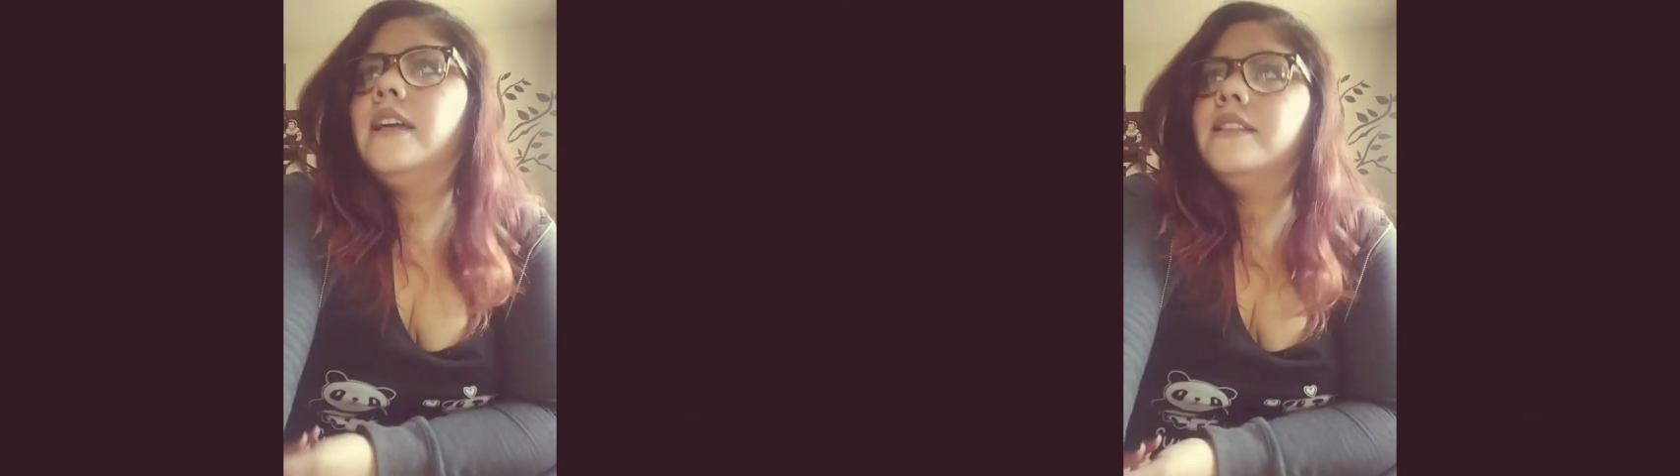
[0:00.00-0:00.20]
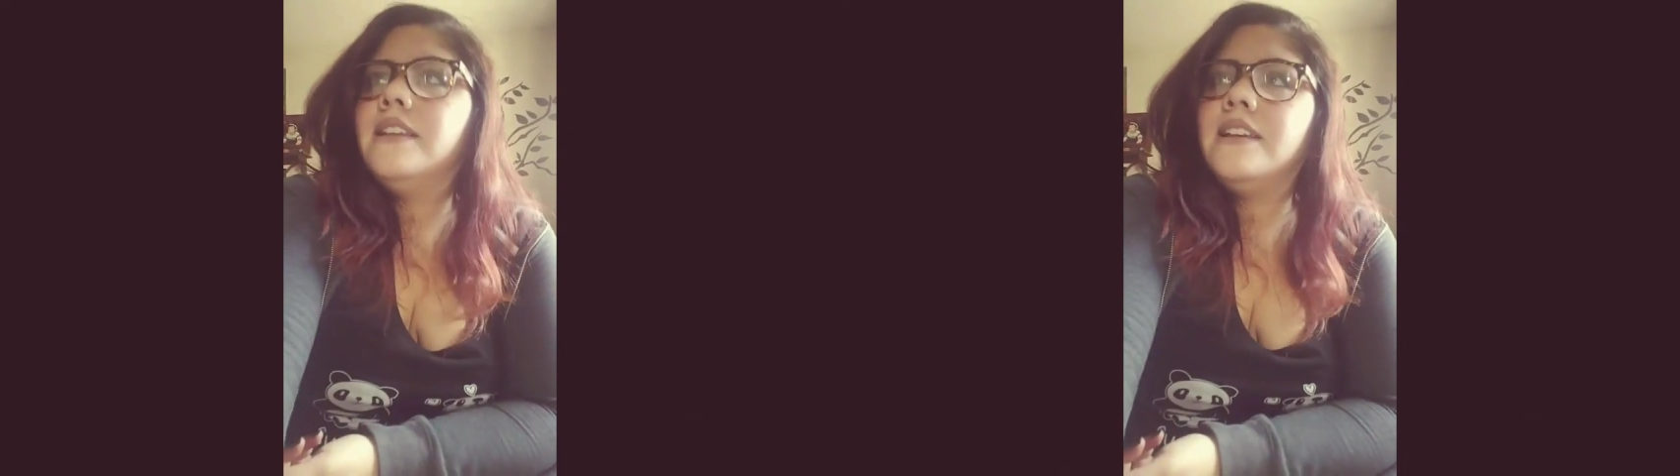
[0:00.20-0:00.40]

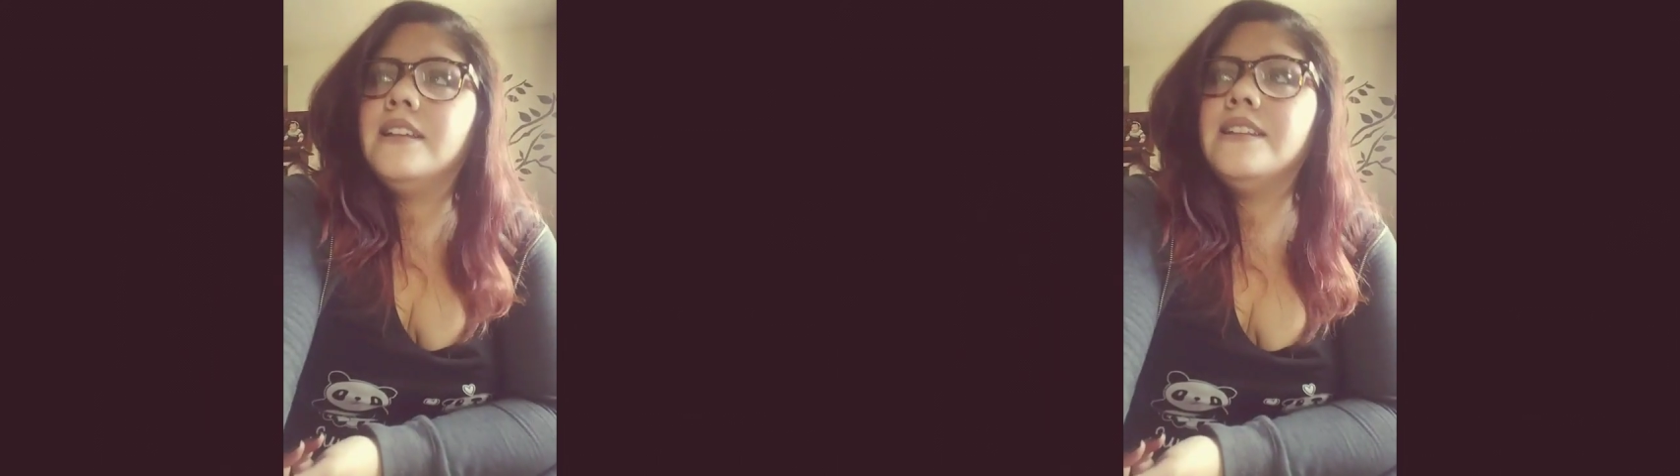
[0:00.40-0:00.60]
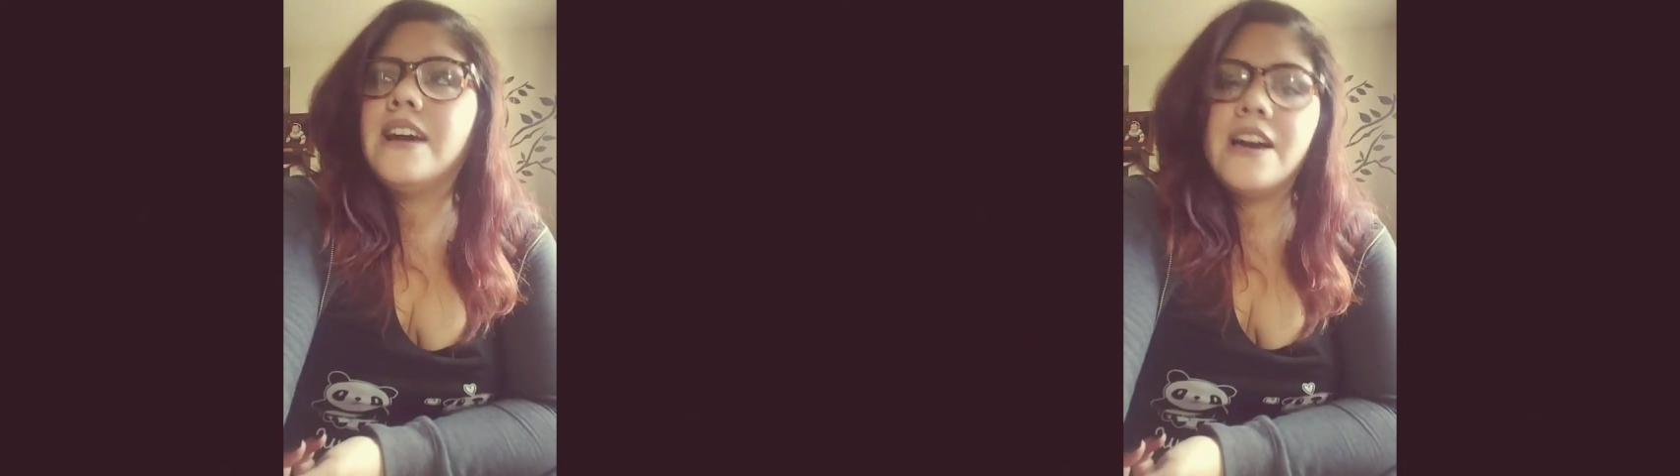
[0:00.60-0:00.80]
and
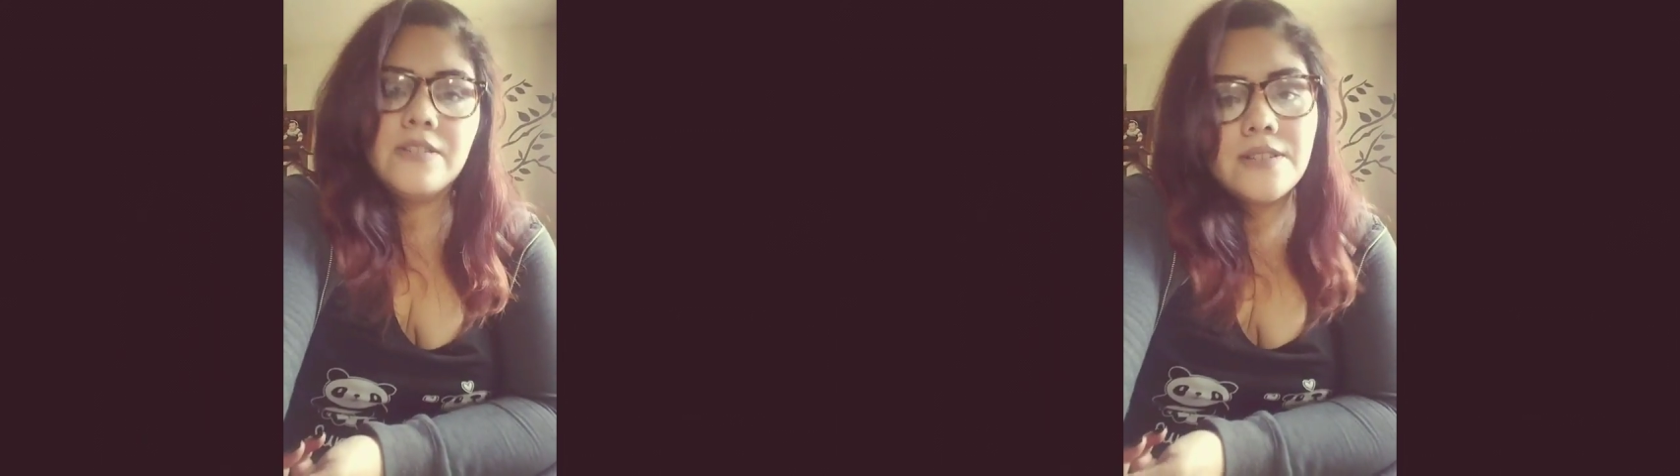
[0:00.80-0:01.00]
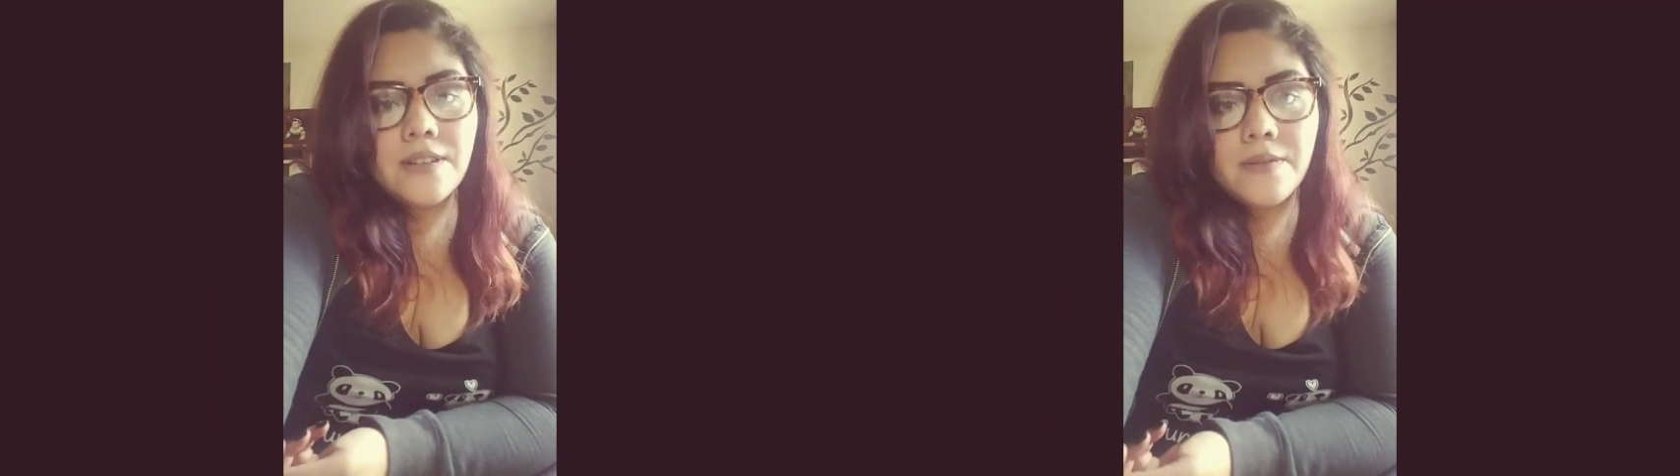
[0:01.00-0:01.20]
then I
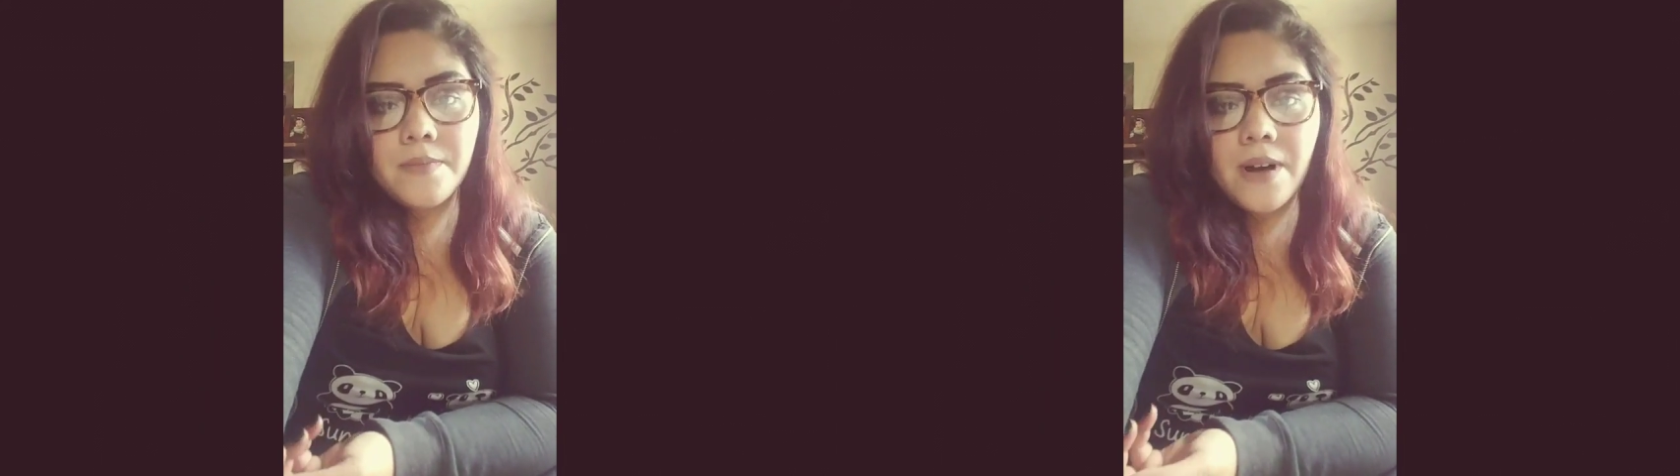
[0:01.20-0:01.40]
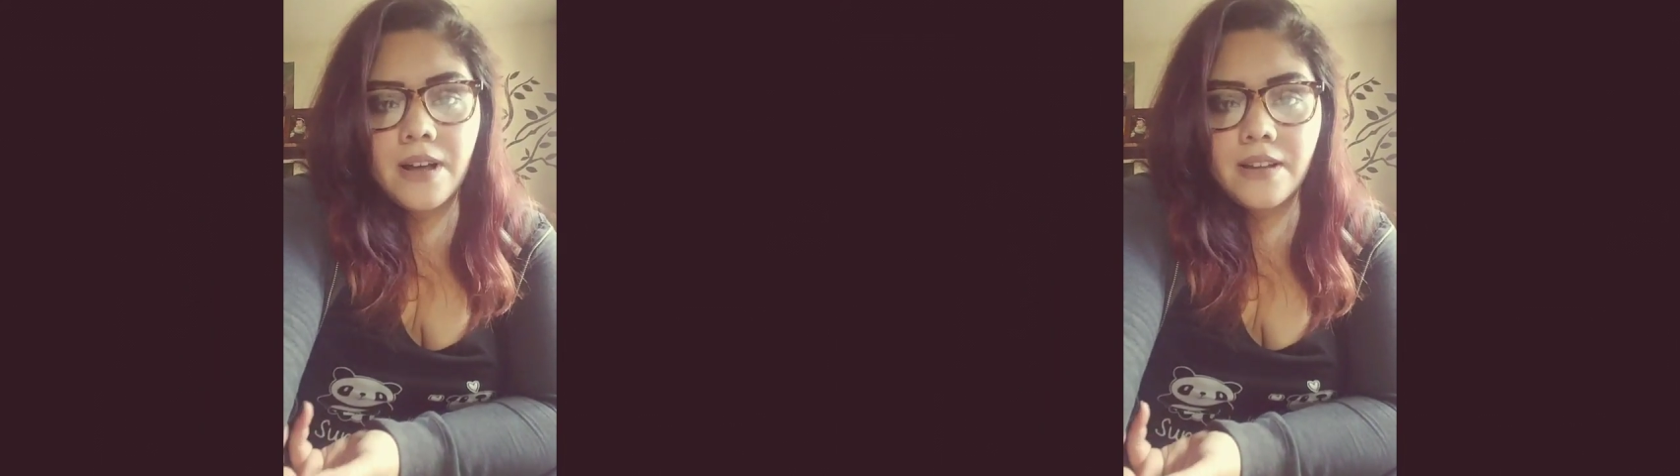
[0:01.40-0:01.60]
also
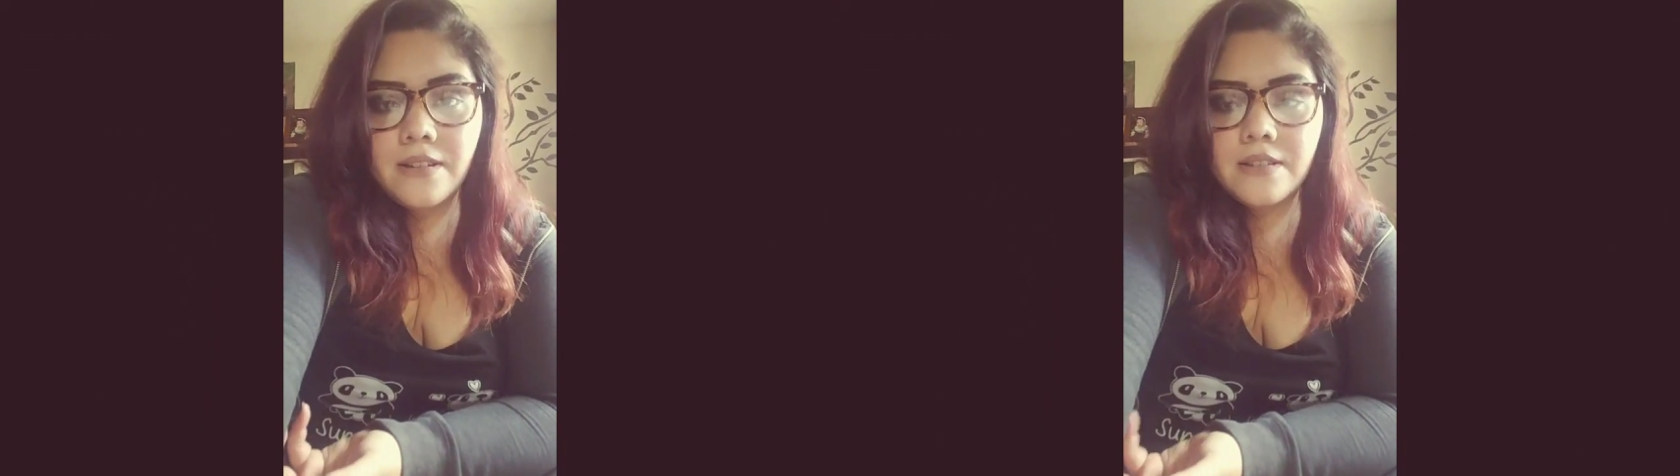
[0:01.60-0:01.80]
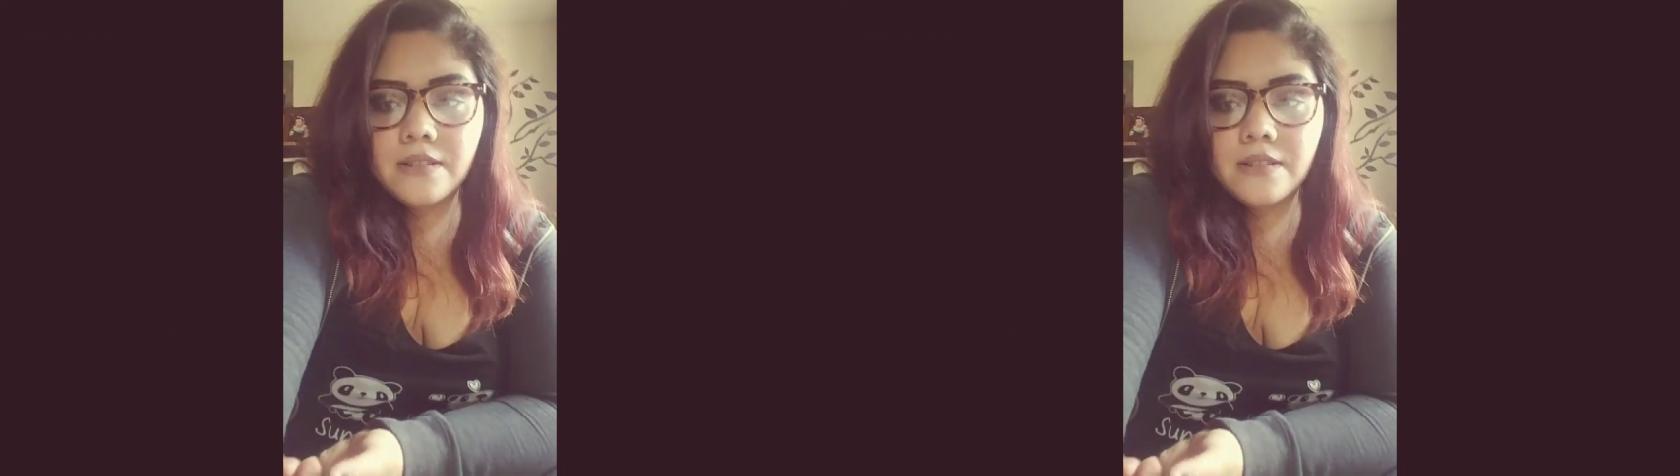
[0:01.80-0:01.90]
even bought